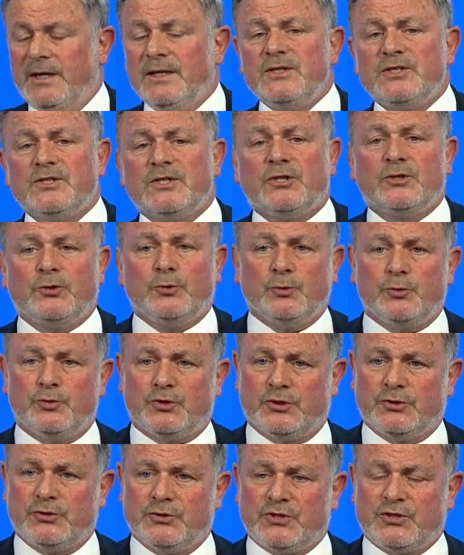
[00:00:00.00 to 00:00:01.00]

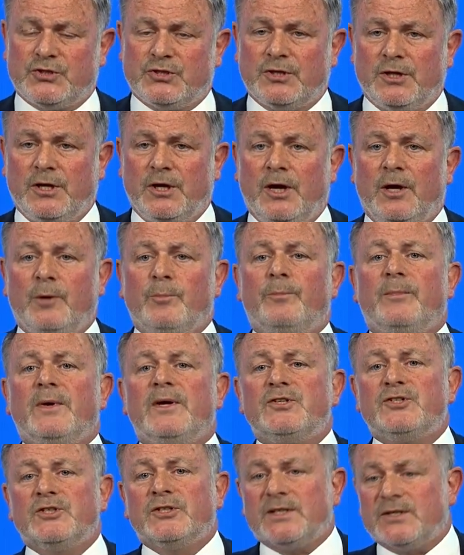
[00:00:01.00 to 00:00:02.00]
institutions,
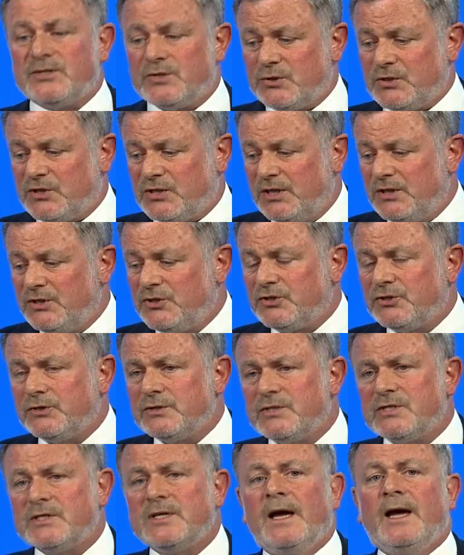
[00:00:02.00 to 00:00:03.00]
patient
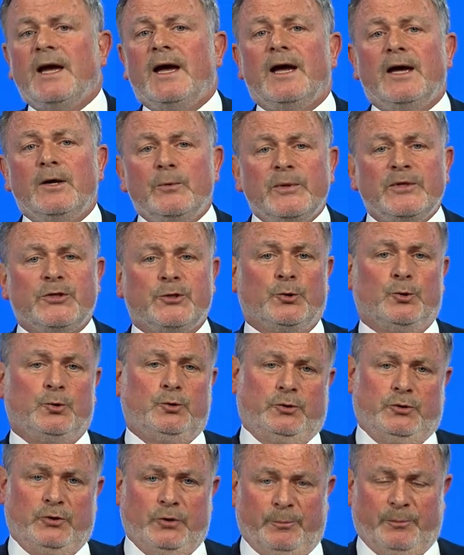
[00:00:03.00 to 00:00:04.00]
associations, and with
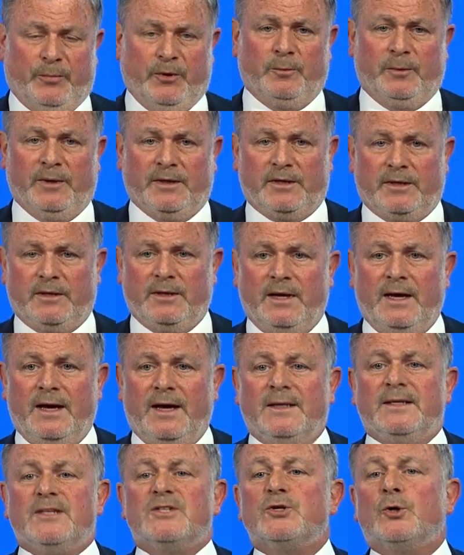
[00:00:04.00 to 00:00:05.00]
you, the public.
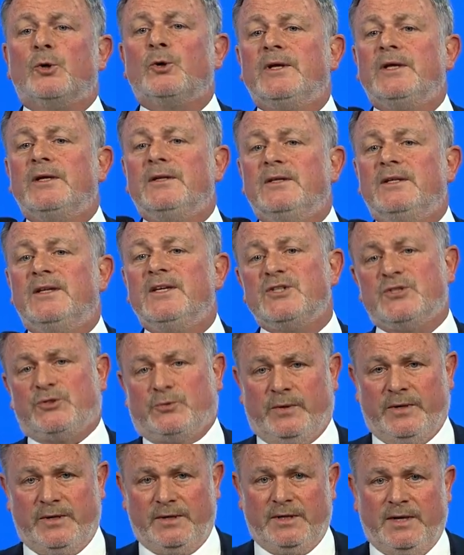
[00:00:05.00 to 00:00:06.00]
And it's only in
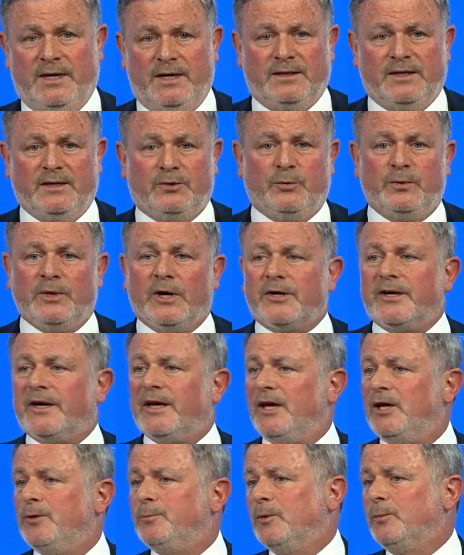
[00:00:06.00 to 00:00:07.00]
this way that we are
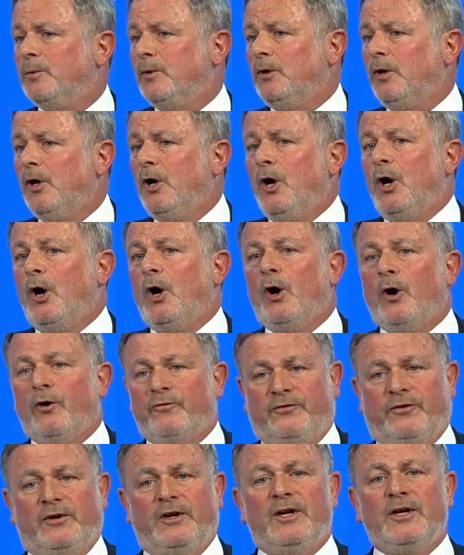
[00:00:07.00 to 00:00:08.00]
capable
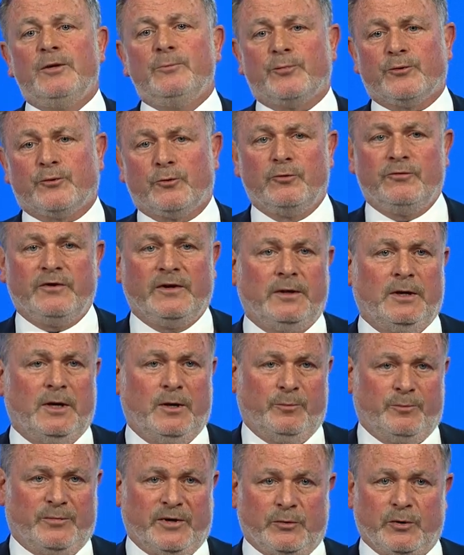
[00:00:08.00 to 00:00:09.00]
of improving
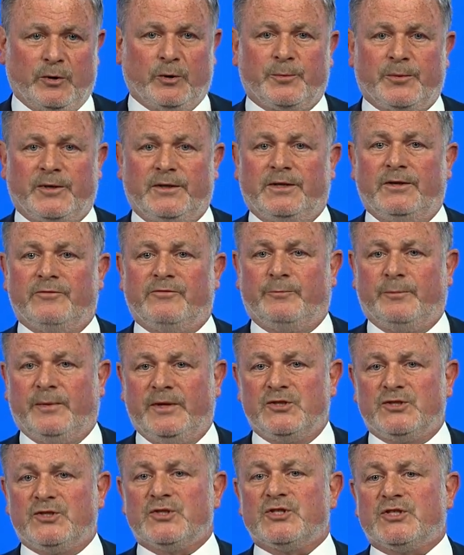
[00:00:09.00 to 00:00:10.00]
perioperative
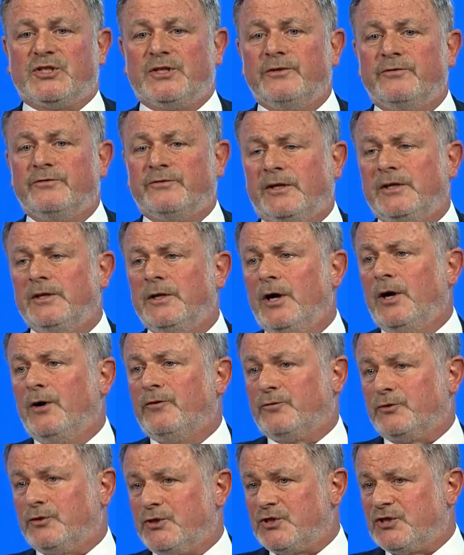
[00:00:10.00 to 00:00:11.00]
patient safety
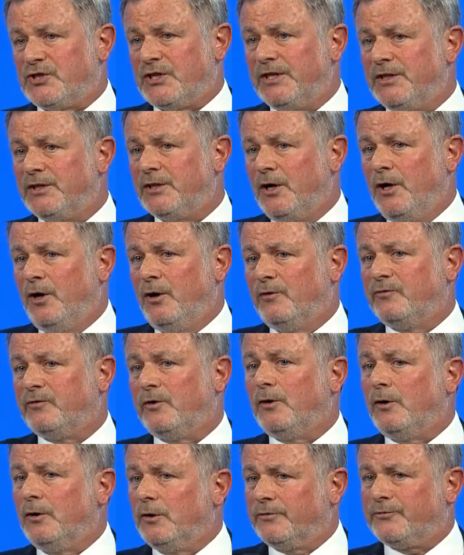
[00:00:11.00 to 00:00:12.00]
for the sake of
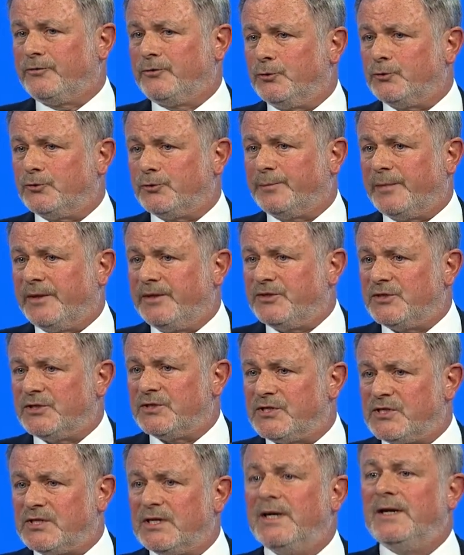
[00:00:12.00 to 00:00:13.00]
all of future
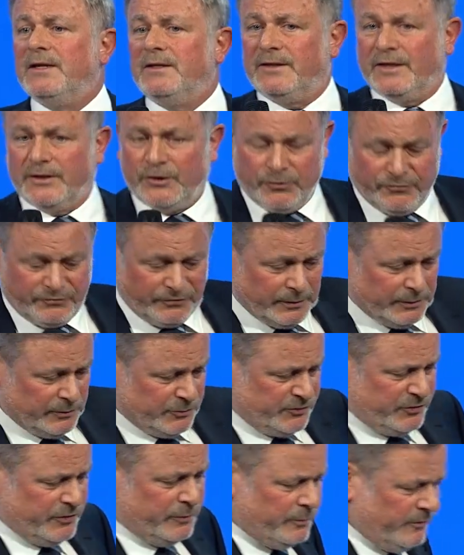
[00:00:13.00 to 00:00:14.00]
patients. Thank you very,
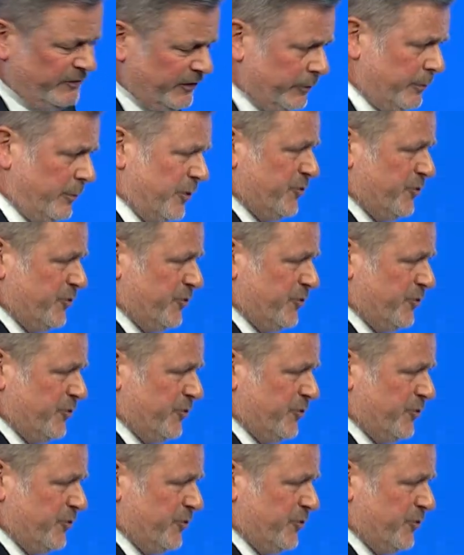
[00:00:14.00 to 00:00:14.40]
very